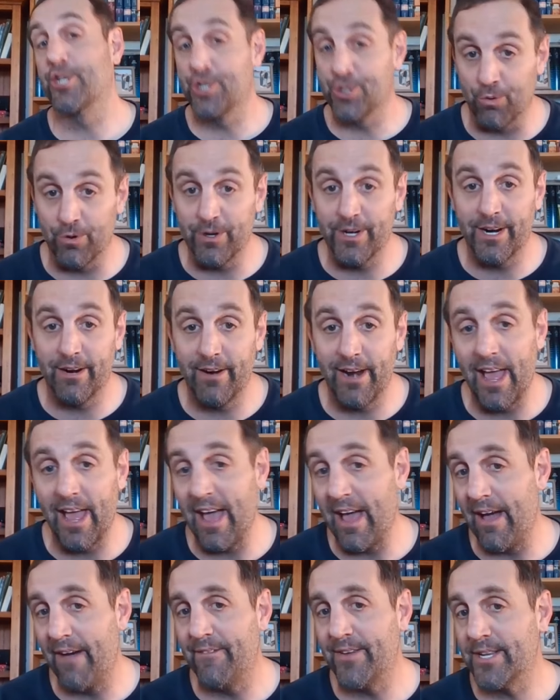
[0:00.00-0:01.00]
extraordinary
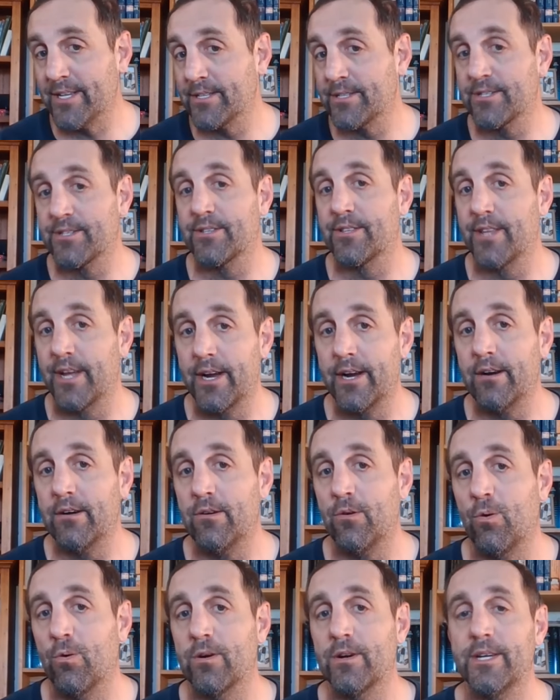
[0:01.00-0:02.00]
evidence
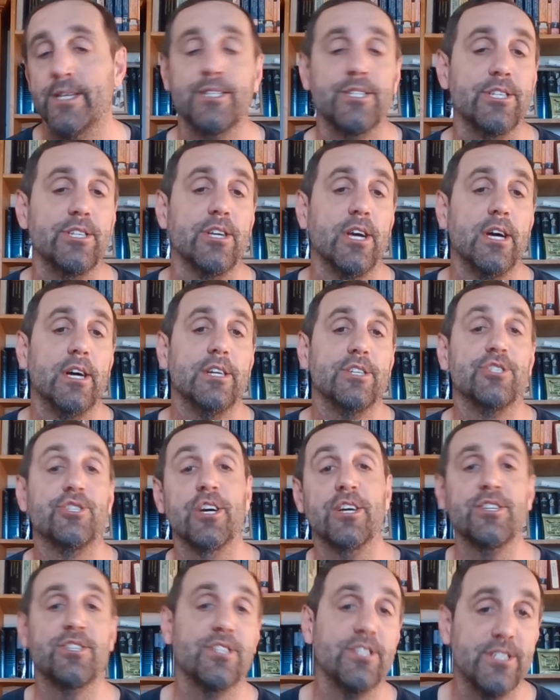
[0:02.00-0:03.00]
there? Or is it
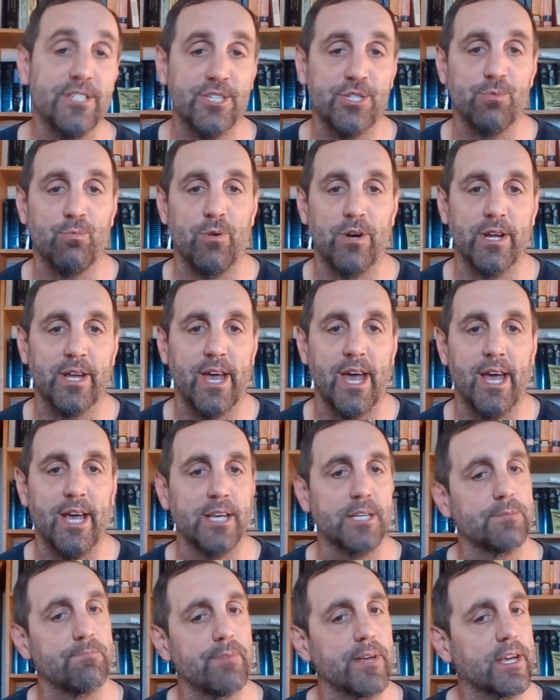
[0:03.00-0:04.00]
just in this one
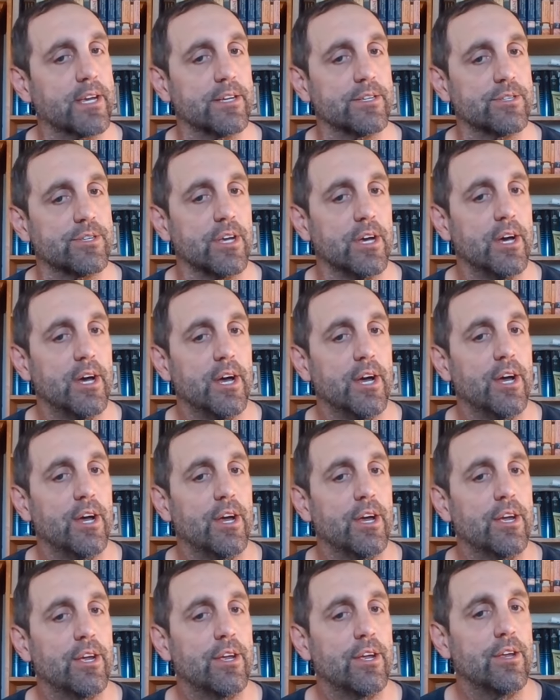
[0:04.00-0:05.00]
case because
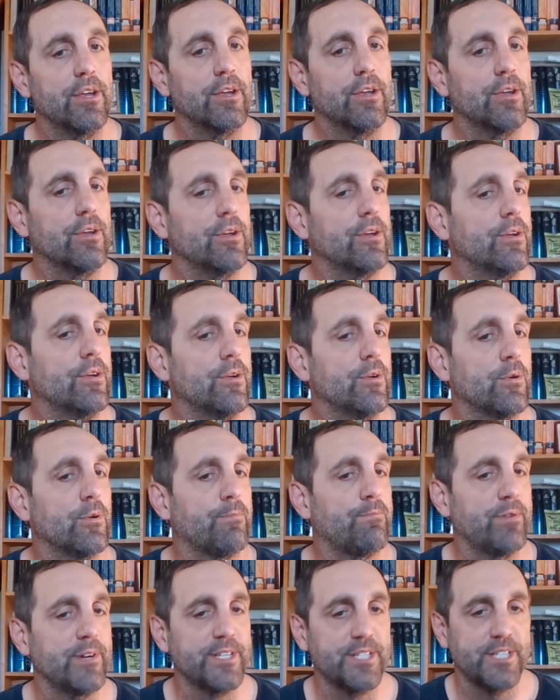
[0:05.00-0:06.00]

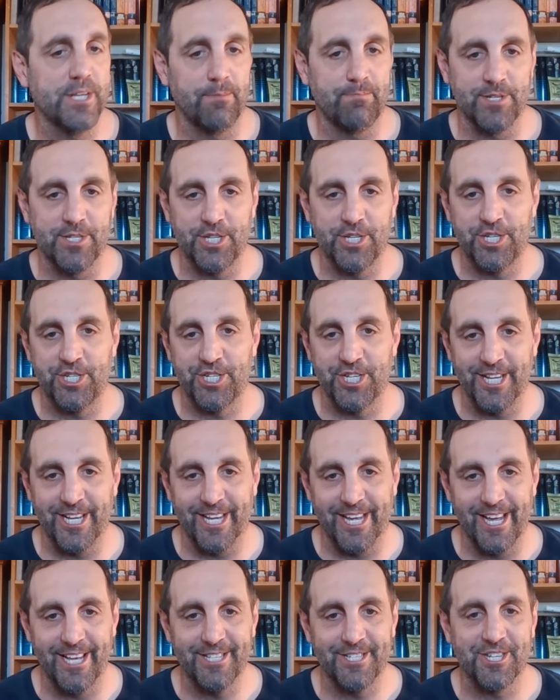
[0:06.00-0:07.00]
your presupposition
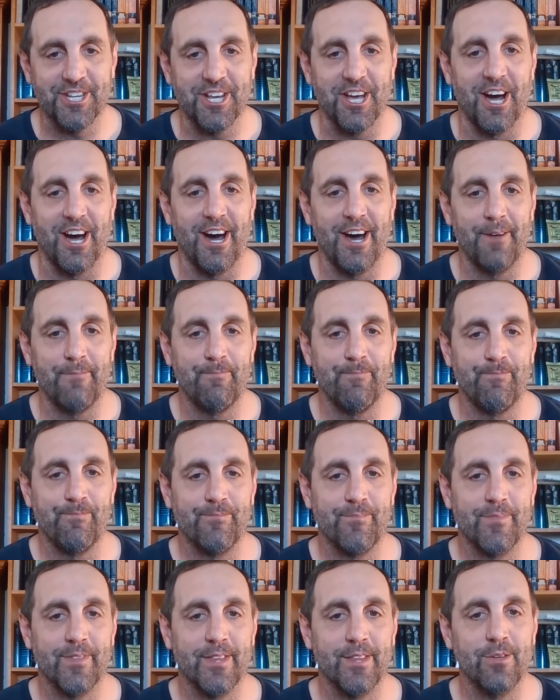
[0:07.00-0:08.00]
against God,
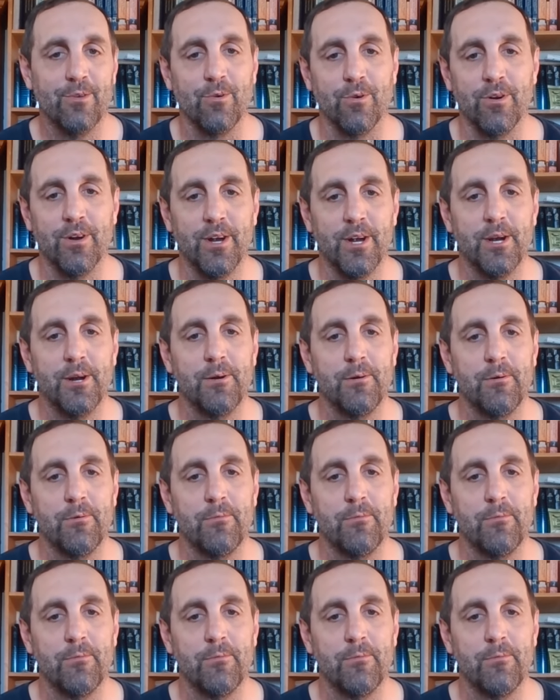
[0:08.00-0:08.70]
your